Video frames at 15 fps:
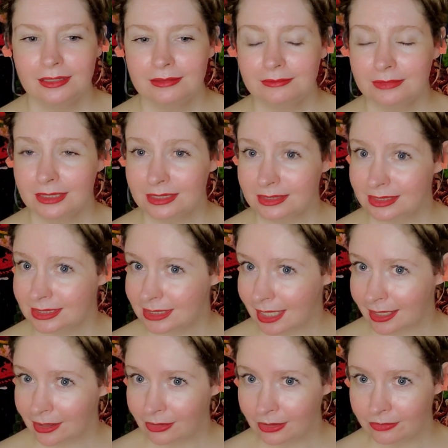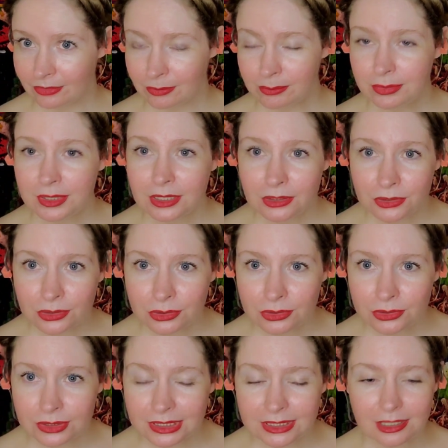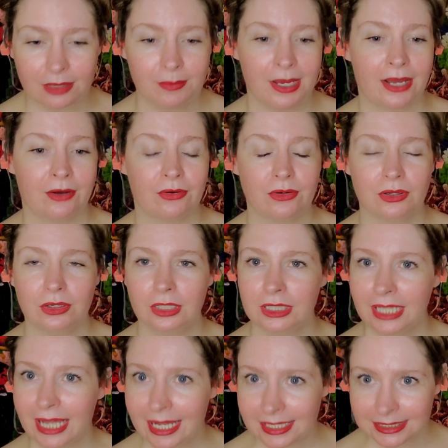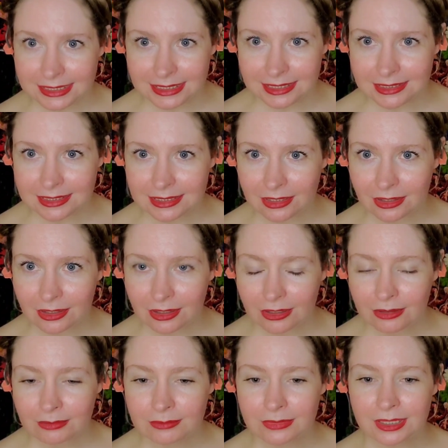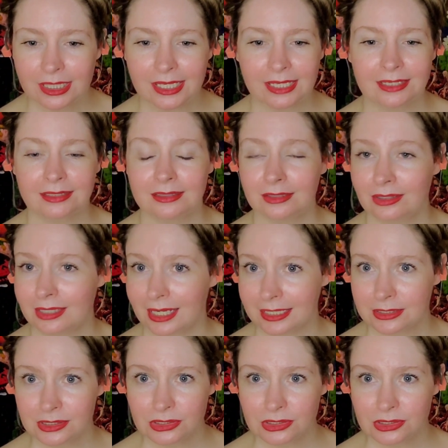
the cycle of abuse, about classism and the class